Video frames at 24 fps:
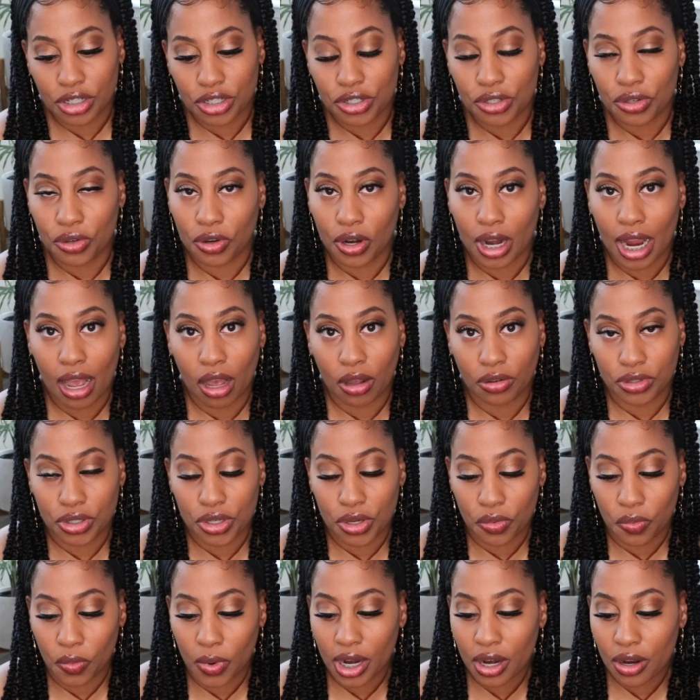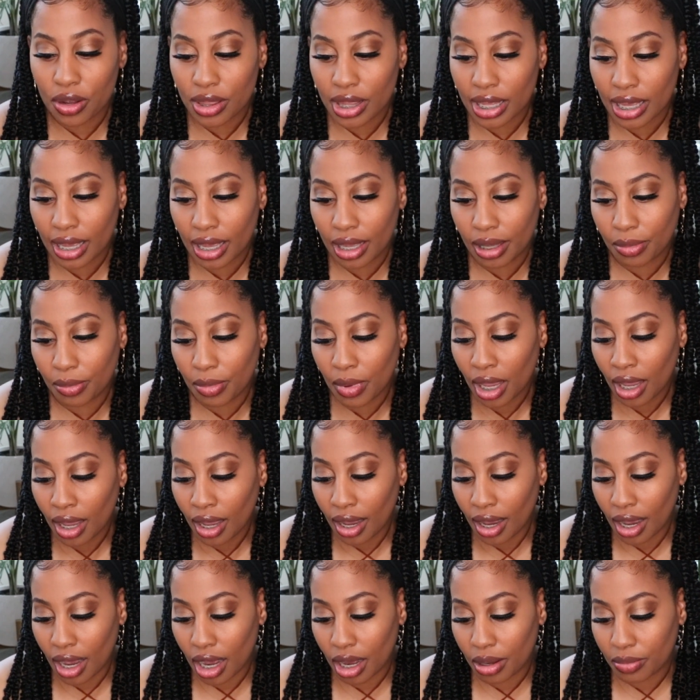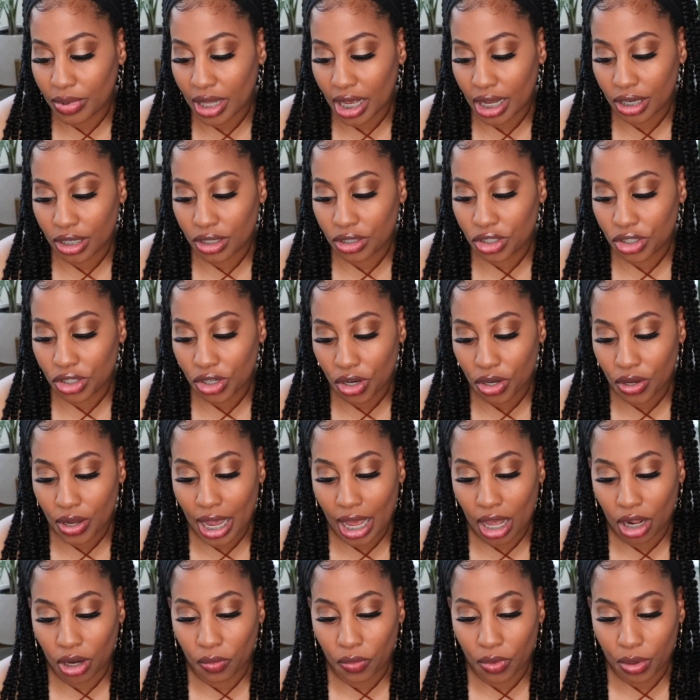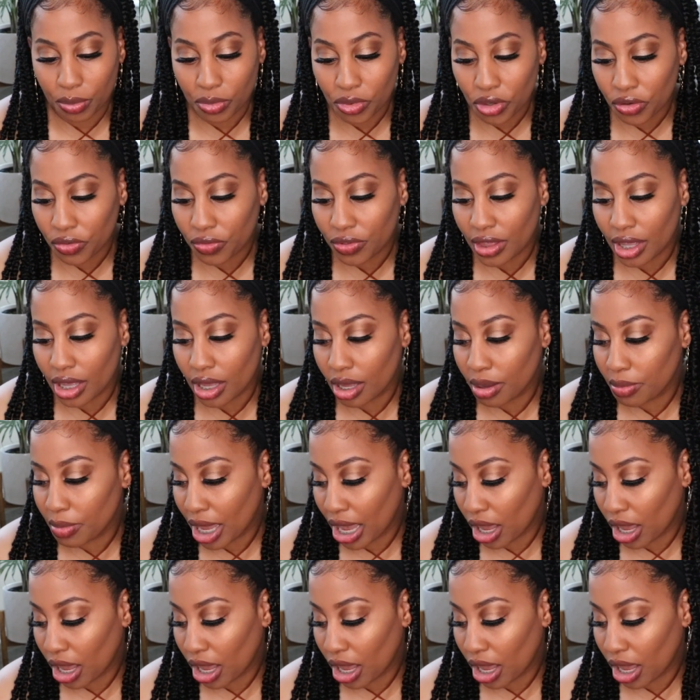sure how to wear them. They show you how to remove them,